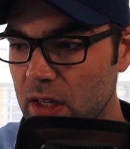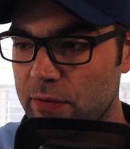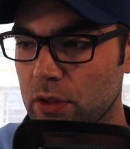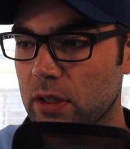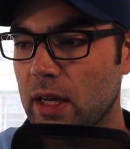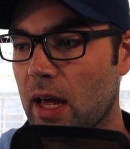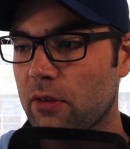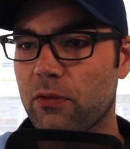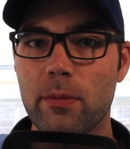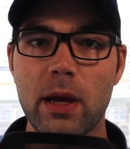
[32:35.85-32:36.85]
if you're looking at
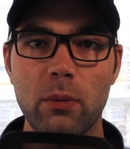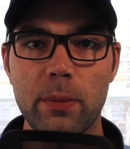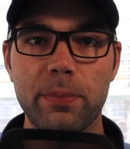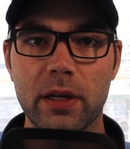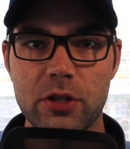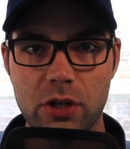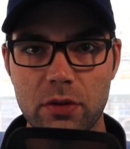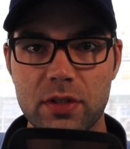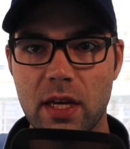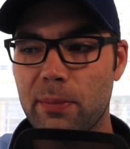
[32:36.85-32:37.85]
it from a win play
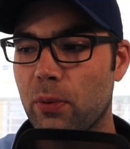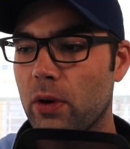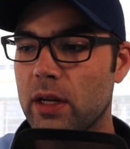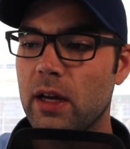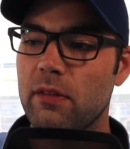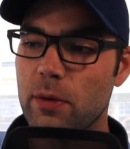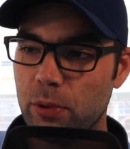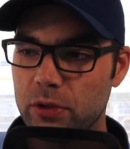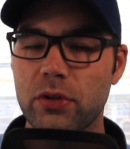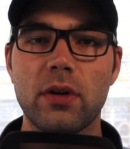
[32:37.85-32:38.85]
show standpoint, if you
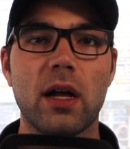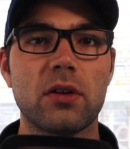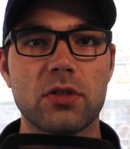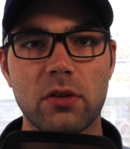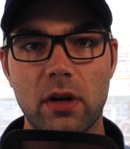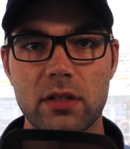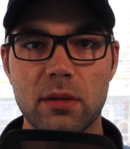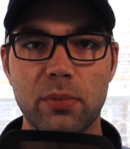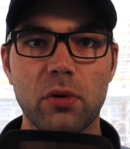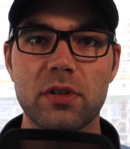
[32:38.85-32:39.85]
put $2 across
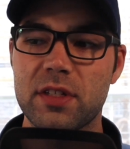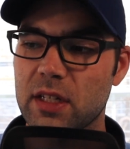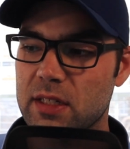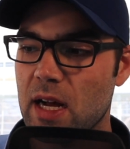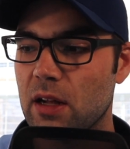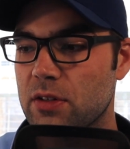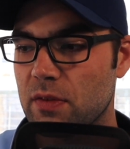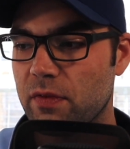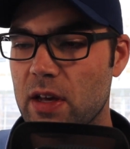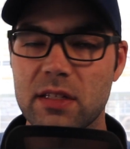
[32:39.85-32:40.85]
the board, $6
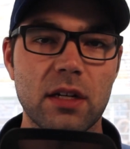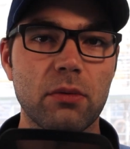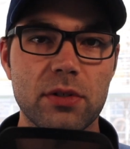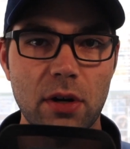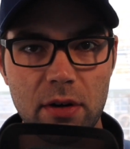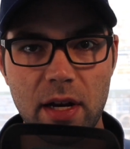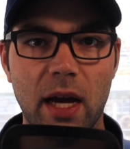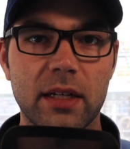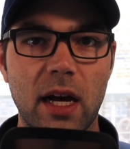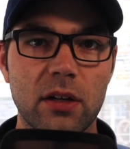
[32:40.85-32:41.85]
invested, it returned
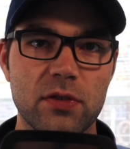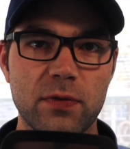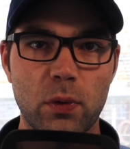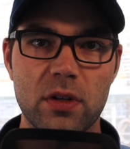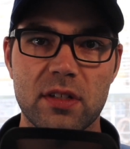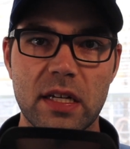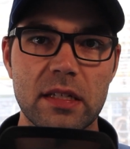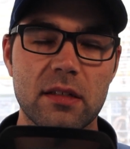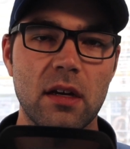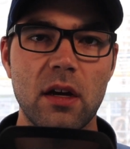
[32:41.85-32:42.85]

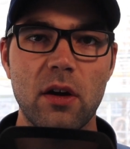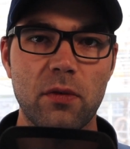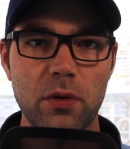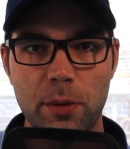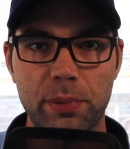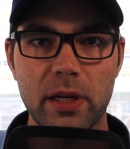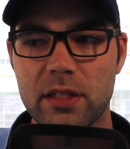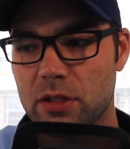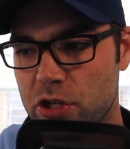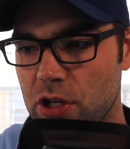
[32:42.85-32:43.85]
$9.40 for the
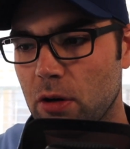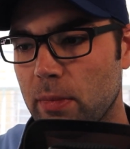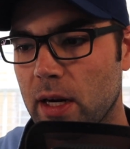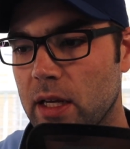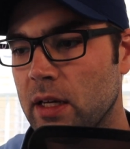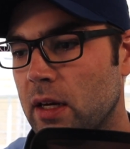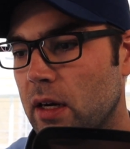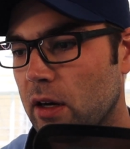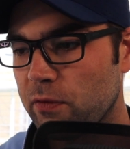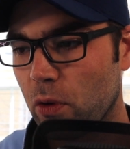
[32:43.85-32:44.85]
place and show money.
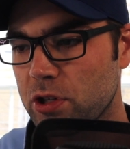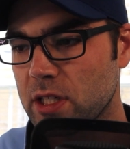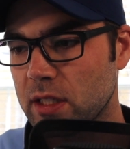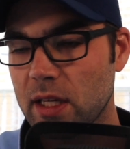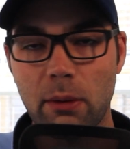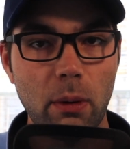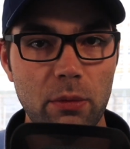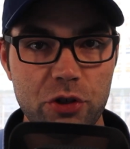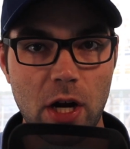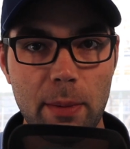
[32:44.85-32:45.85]
Unfortunately, I went
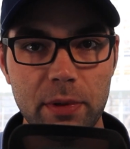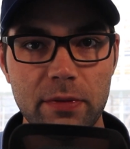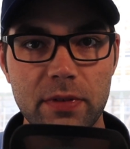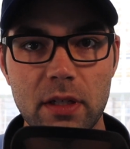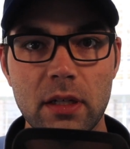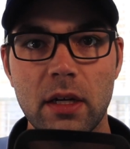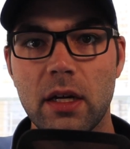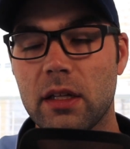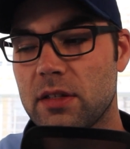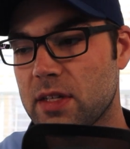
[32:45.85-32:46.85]
with Shoplifted
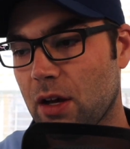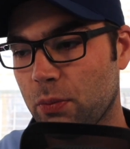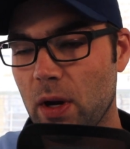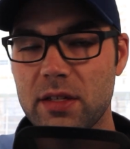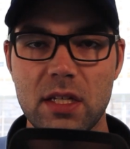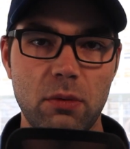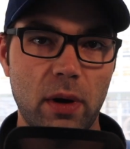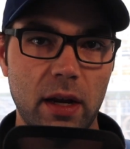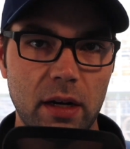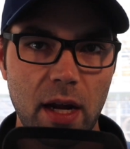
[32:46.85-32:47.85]
in the Southwest. He
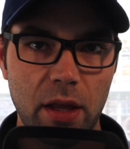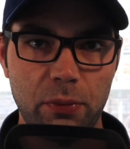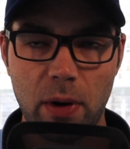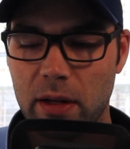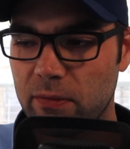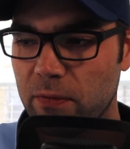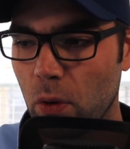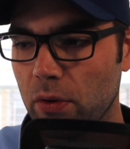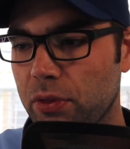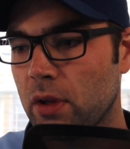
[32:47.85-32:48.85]
ran a non-threatening
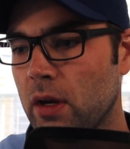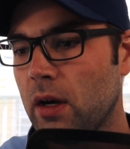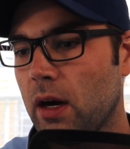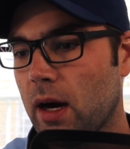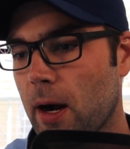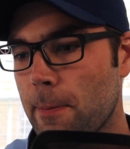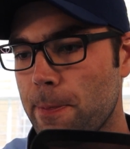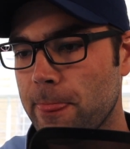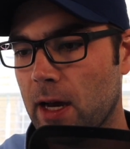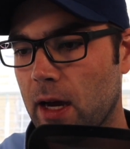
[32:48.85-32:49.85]
4th.
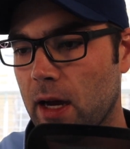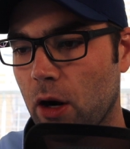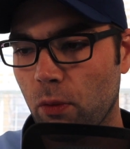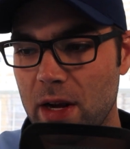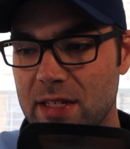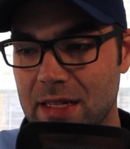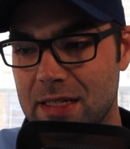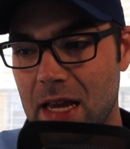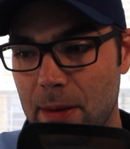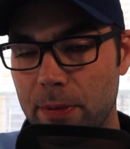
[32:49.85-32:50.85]
A race at
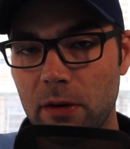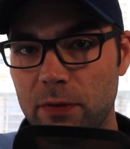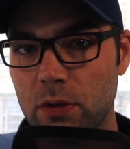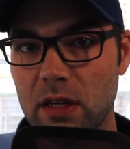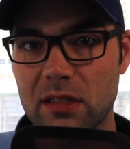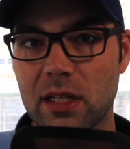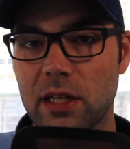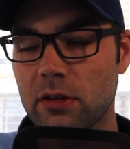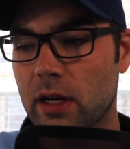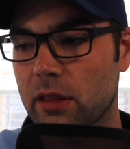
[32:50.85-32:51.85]
Tampa a few days
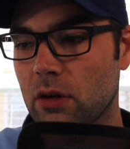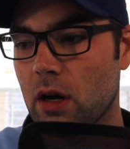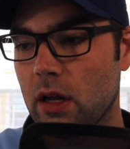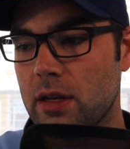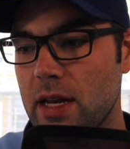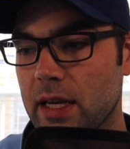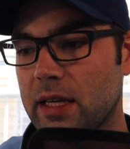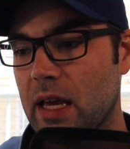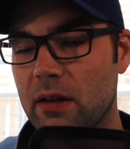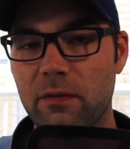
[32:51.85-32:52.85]
later, I thought
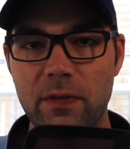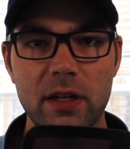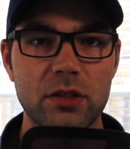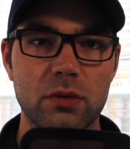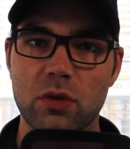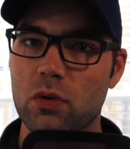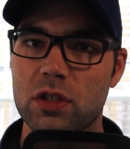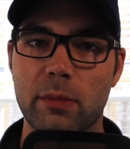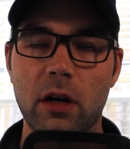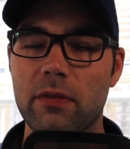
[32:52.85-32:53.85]
Nick Can Fix, who was a horse
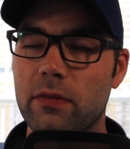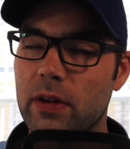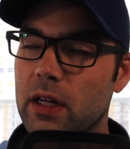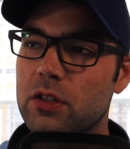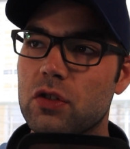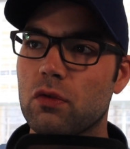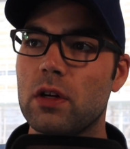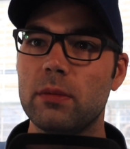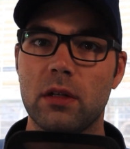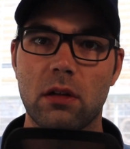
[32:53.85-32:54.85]
coming off of an
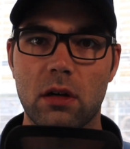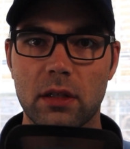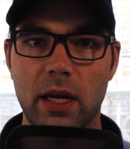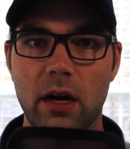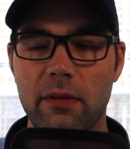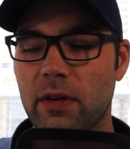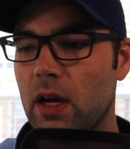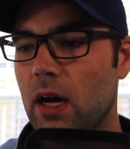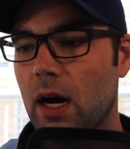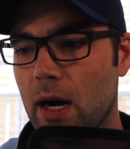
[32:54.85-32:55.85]
extremely long layoff,
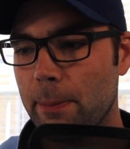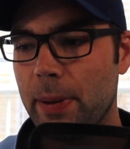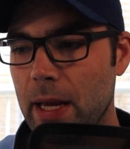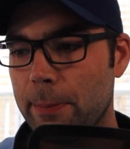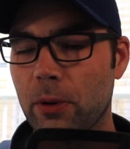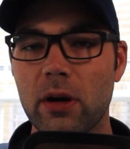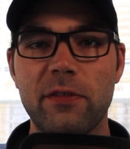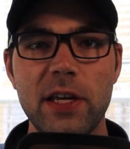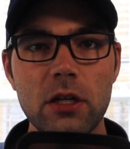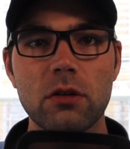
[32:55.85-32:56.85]
on paper,
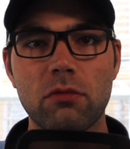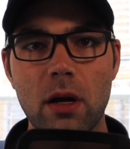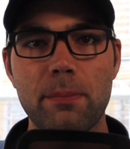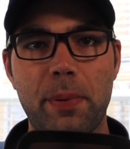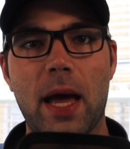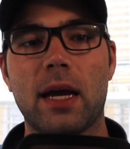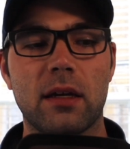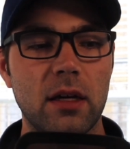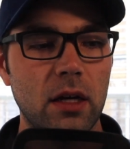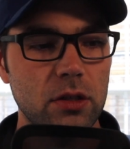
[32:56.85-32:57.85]
if he could run
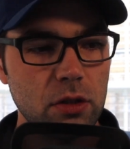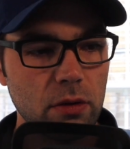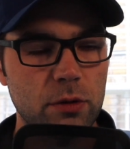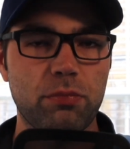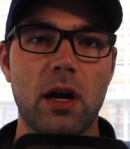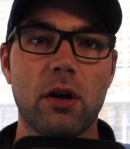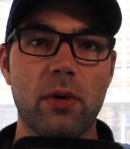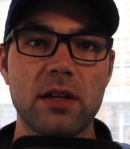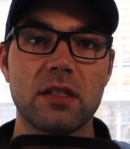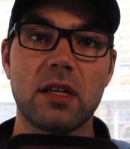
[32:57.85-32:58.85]
back to his prior
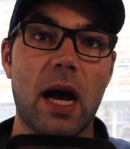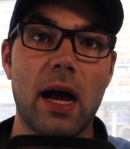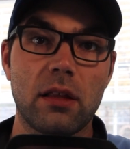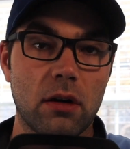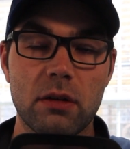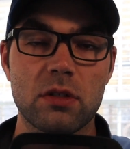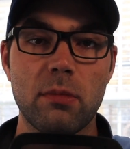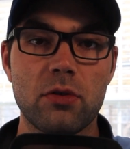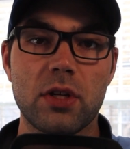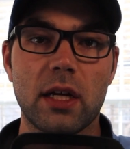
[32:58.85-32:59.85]
races, I thought he was the
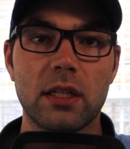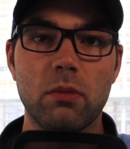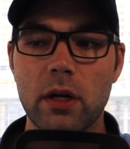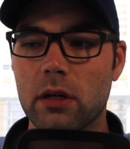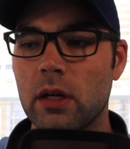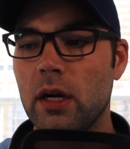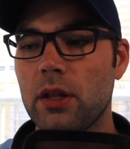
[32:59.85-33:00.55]
most likely winner.